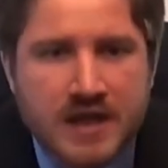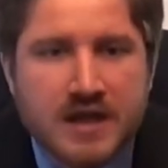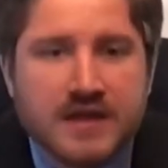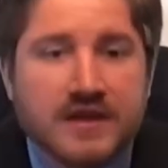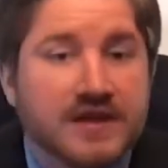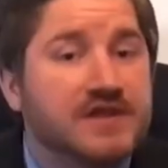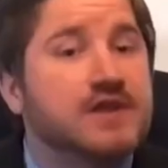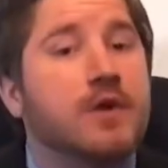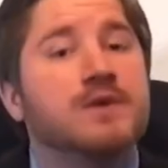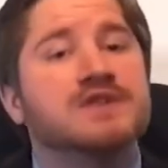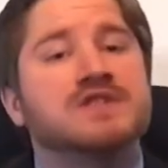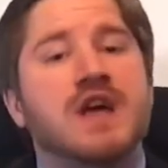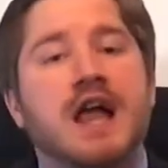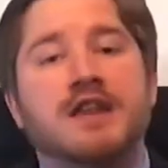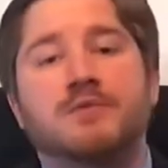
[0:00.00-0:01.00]
This
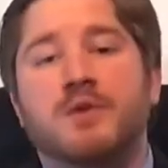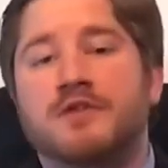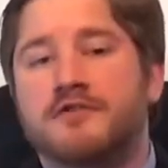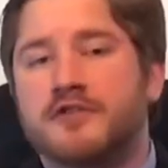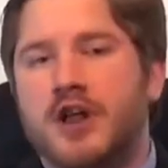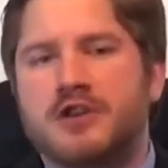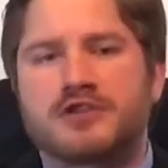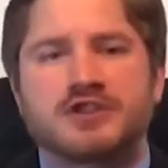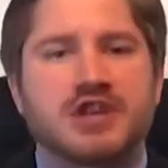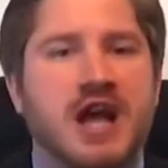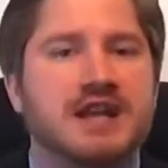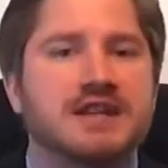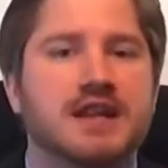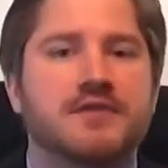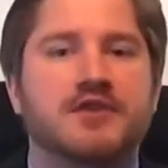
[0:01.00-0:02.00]
coincided with
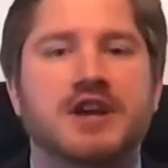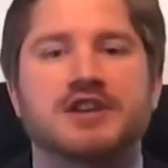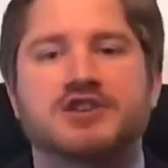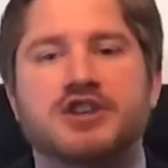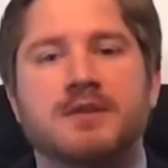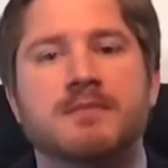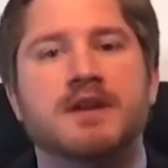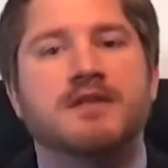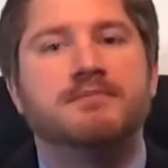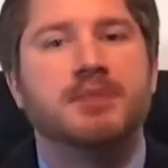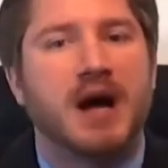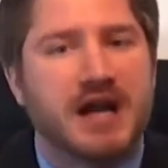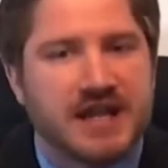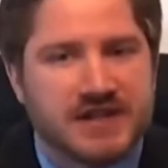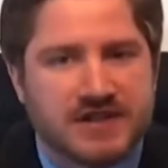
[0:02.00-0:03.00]
Fluttershy delivering a shipment of
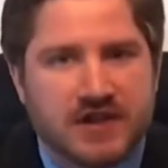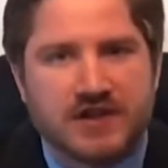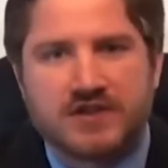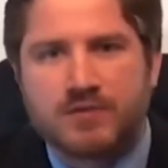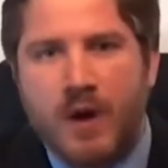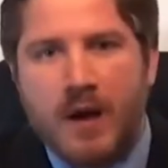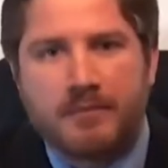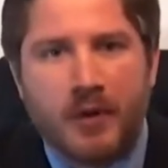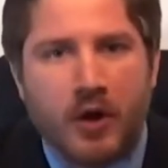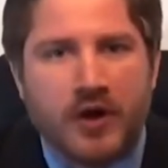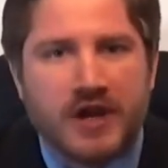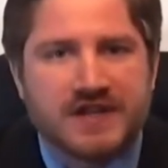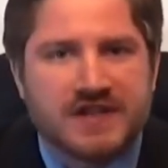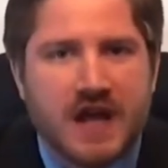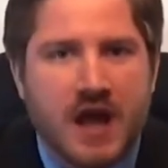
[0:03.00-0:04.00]
bunnies to the swamp
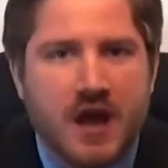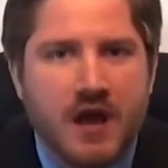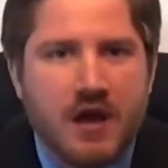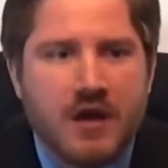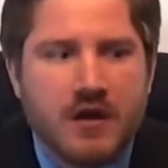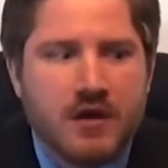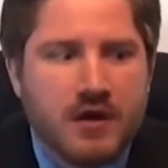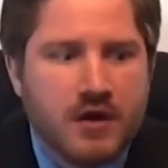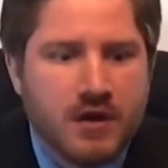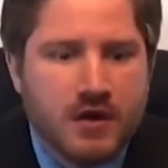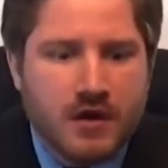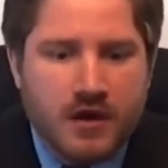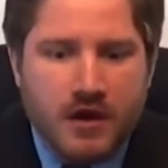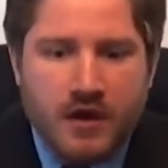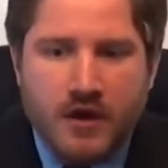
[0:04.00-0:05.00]
ponies that.
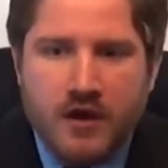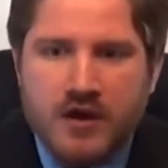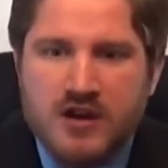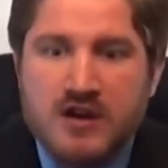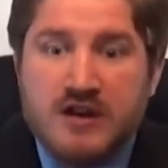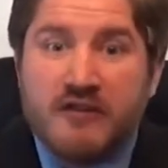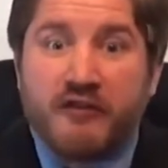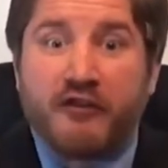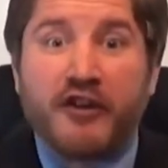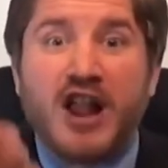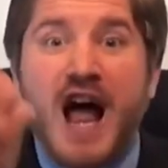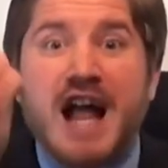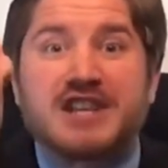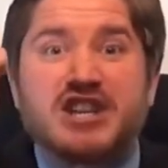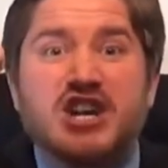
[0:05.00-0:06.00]

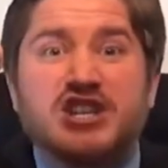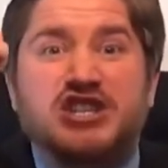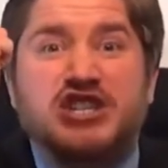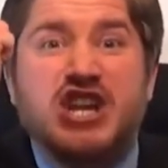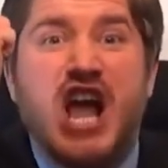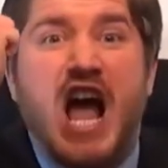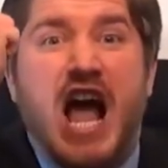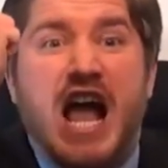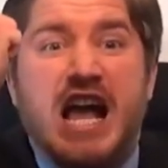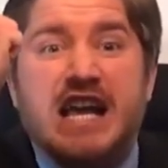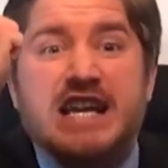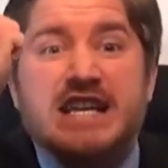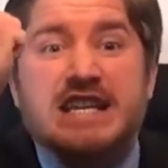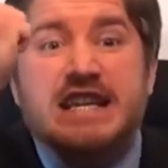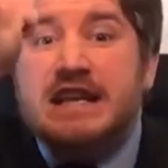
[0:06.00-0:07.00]

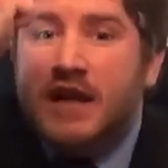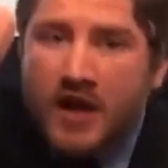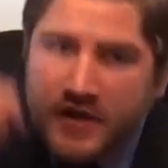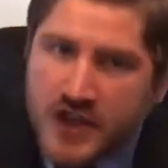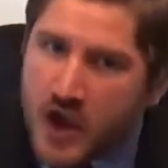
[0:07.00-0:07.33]
Fluttershy! The